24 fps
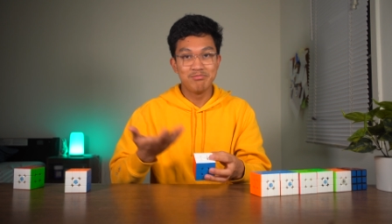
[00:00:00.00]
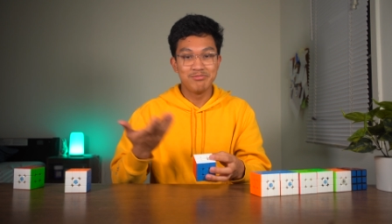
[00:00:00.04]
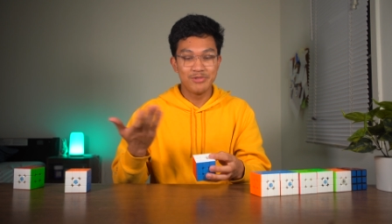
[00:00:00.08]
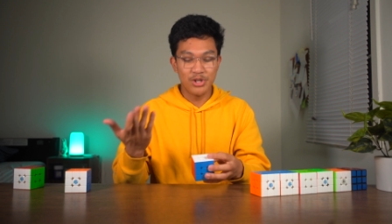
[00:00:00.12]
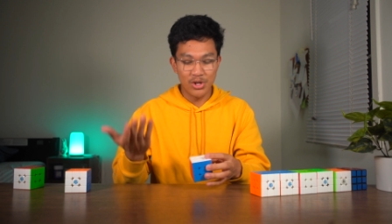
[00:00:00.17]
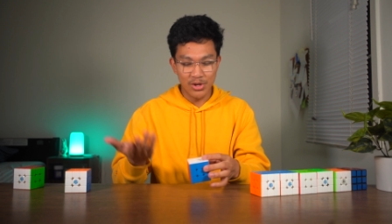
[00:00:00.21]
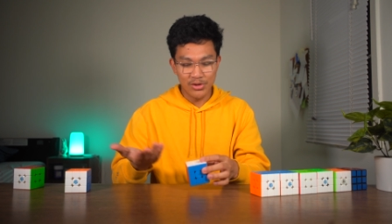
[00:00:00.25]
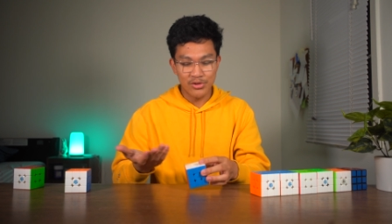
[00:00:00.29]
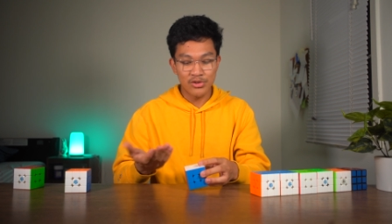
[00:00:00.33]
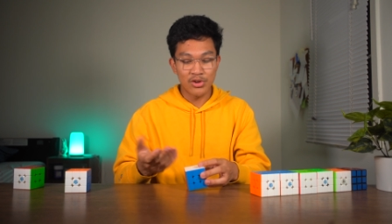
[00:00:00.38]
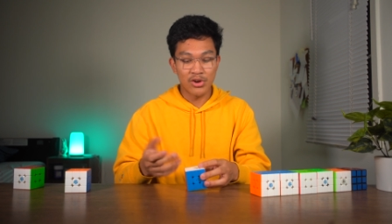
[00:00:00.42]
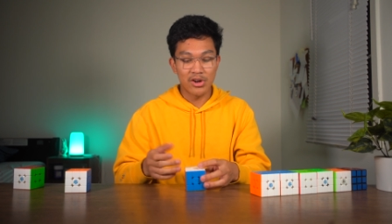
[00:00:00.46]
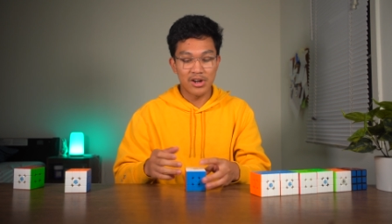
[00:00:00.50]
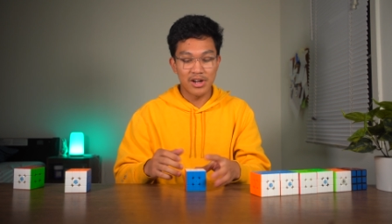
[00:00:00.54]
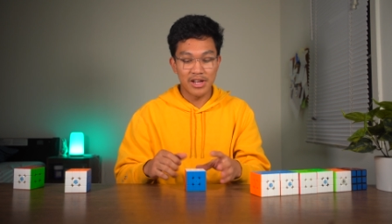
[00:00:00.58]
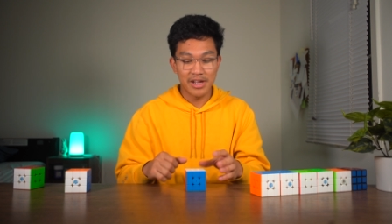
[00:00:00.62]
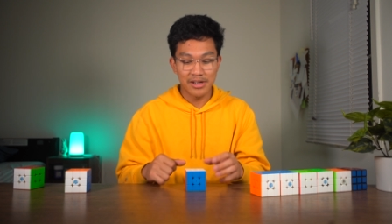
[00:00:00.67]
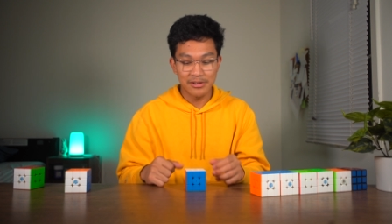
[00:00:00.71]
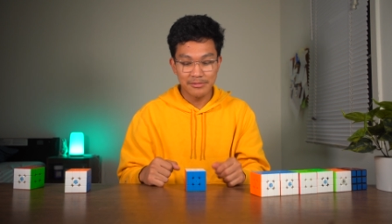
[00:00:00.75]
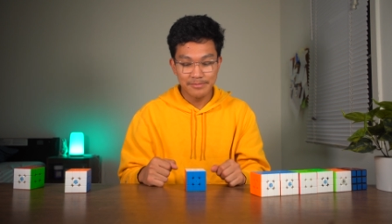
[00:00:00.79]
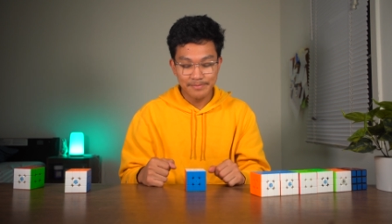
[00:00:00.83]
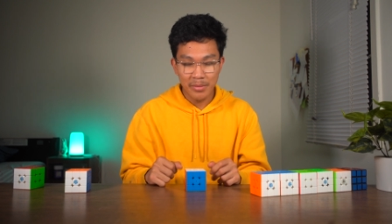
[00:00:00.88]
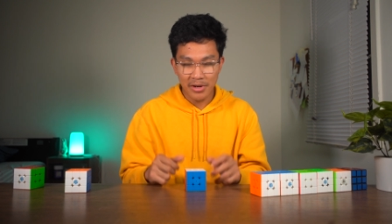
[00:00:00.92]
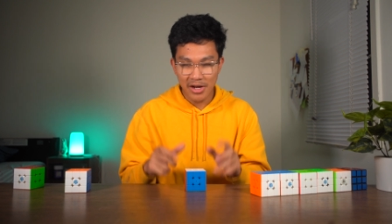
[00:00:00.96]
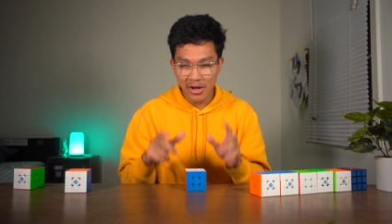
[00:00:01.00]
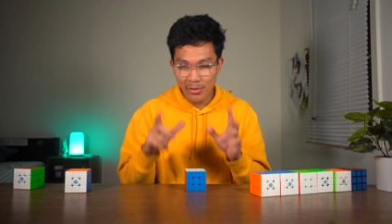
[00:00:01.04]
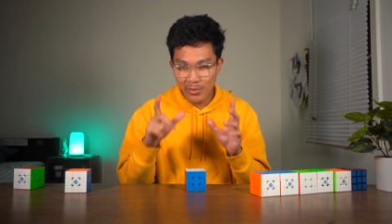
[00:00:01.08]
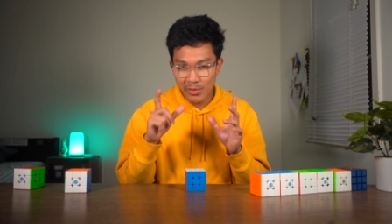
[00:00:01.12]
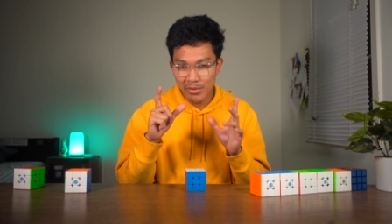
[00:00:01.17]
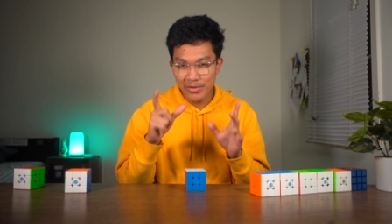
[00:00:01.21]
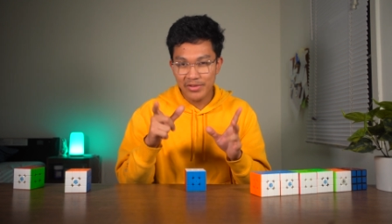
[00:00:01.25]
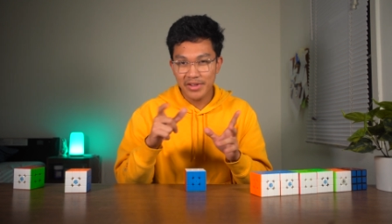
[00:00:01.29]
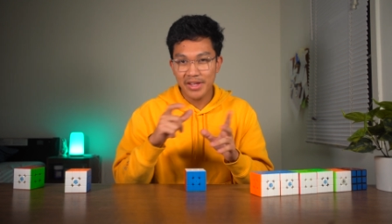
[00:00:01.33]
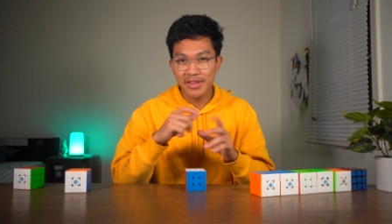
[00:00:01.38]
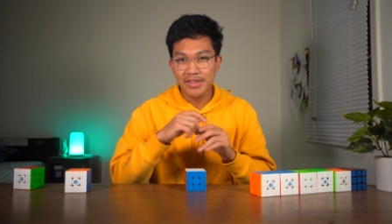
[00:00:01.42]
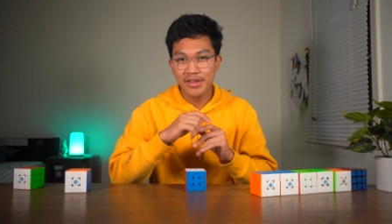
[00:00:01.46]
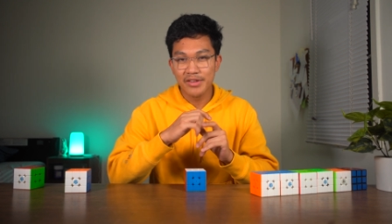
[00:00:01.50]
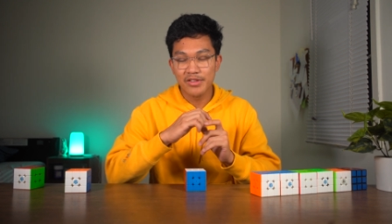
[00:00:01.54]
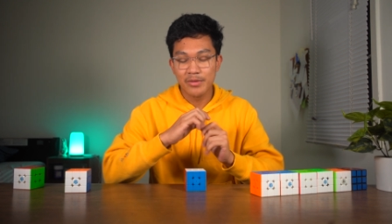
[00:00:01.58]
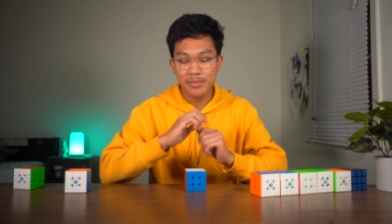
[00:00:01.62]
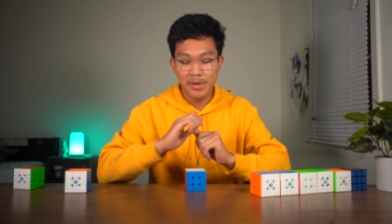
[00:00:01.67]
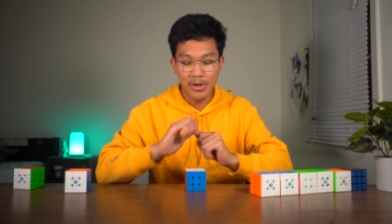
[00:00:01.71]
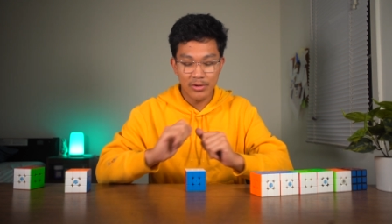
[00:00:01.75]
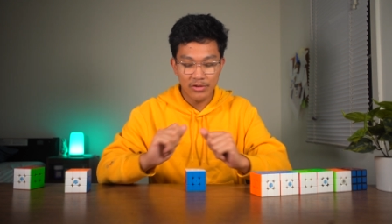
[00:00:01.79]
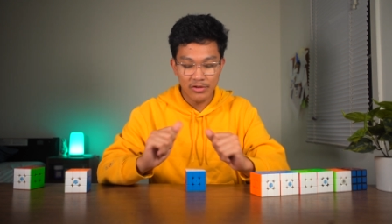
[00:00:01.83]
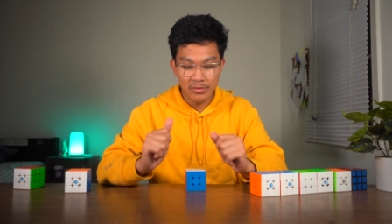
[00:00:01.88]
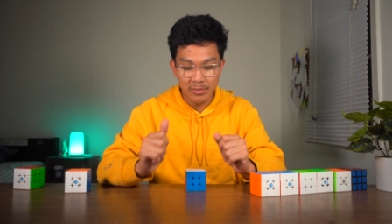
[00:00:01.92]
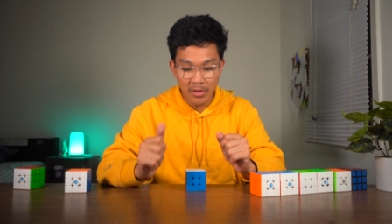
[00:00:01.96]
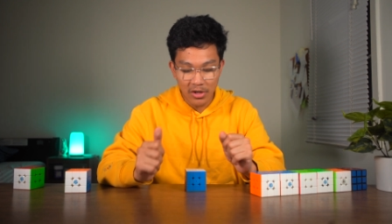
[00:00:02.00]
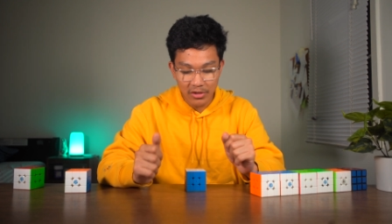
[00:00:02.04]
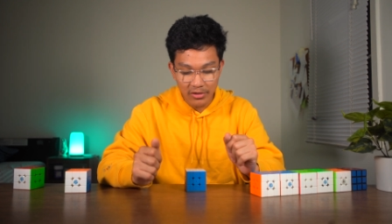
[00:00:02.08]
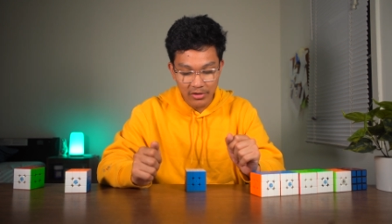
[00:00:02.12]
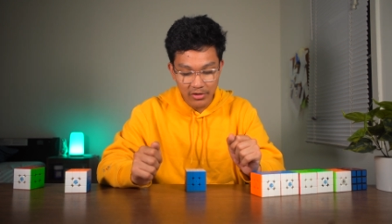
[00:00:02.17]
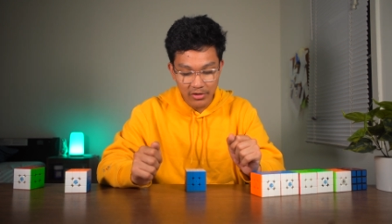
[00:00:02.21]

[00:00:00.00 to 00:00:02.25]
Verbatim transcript: good turning. But I will say this about smart